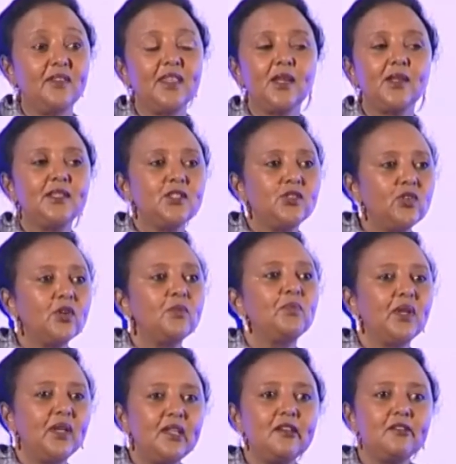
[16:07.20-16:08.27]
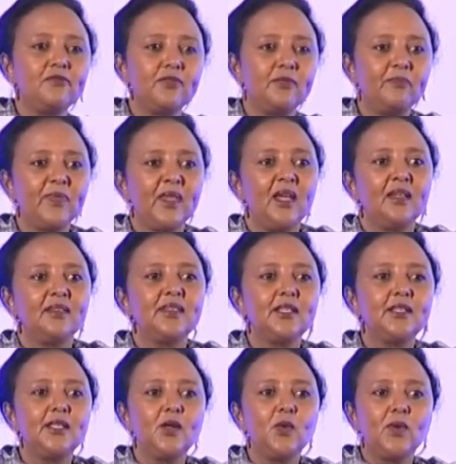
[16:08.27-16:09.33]
They did not believe
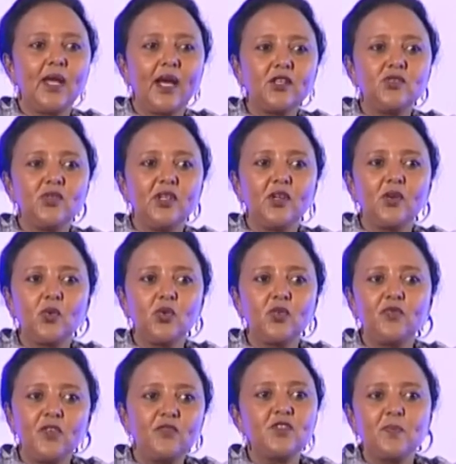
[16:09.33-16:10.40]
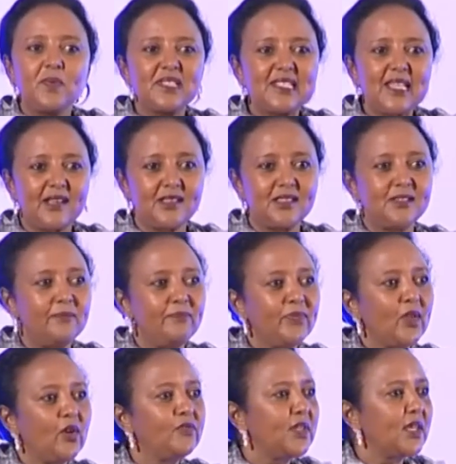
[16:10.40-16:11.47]
that they would actually recruit 50%
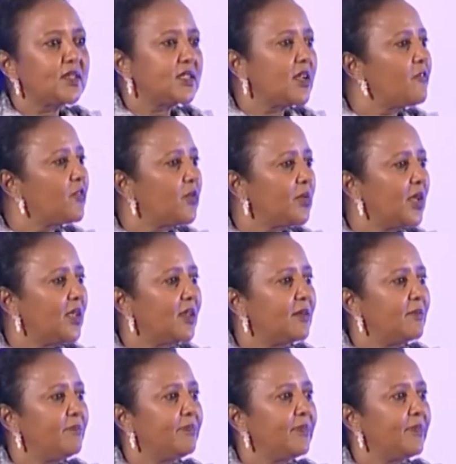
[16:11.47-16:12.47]
of their staff from Kenya.